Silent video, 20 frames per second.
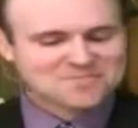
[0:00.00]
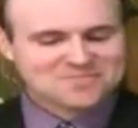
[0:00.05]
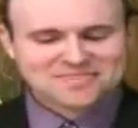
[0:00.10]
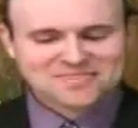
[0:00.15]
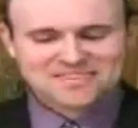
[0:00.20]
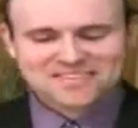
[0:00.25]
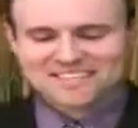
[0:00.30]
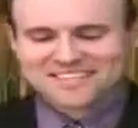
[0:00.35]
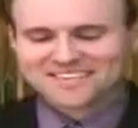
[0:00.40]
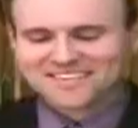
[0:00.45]

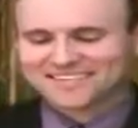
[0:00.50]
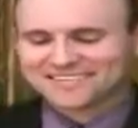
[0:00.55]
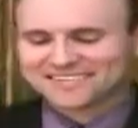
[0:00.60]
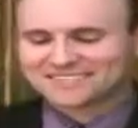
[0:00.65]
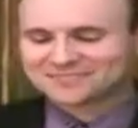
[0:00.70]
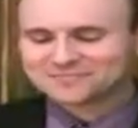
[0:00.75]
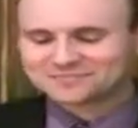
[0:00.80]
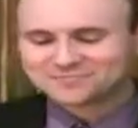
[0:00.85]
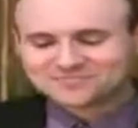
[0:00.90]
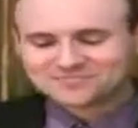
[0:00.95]

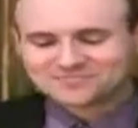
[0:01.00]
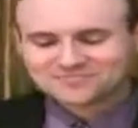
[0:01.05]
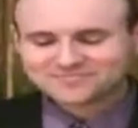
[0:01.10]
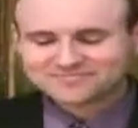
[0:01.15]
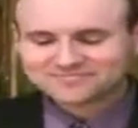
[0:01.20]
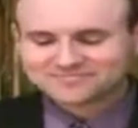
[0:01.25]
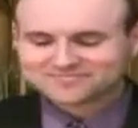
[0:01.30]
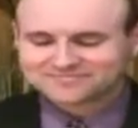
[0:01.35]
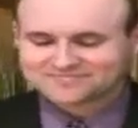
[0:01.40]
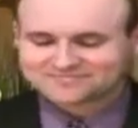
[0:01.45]

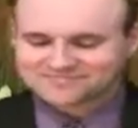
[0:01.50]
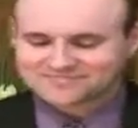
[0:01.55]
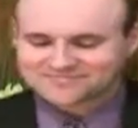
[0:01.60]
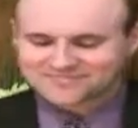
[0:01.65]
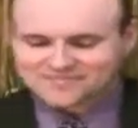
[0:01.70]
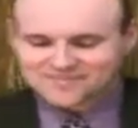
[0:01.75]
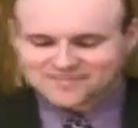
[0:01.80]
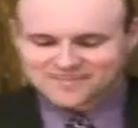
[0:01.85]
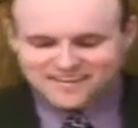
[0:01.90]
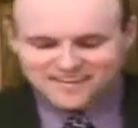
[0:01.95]

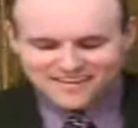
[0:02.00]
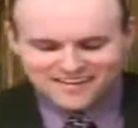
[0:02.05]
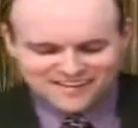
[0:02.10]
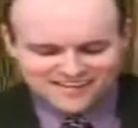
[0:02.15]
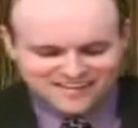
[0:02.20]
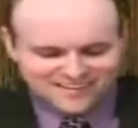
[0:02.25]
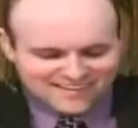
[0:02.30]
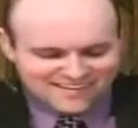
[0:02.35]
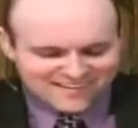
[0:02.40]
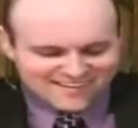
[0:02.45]

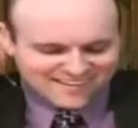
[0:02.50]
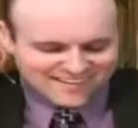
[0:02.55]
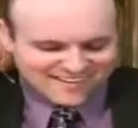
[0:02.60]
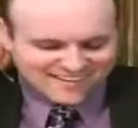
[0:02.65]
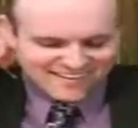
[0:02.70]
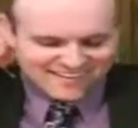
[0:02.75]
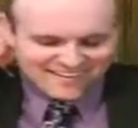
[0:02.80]
(silence)